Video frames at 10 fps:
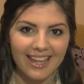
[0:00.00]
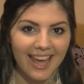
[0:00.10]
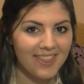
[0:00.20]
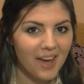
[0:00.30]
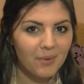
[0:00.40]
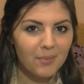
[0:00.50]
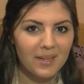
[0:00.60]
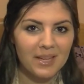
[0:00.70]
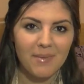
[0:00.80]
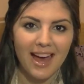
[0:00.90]
and that will
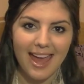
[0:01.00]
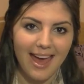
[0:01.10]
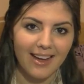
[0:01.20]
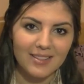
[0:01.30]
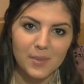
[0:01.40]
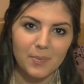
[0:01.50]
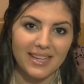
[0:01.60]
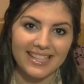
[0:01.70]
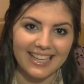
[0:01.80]
be my How to Be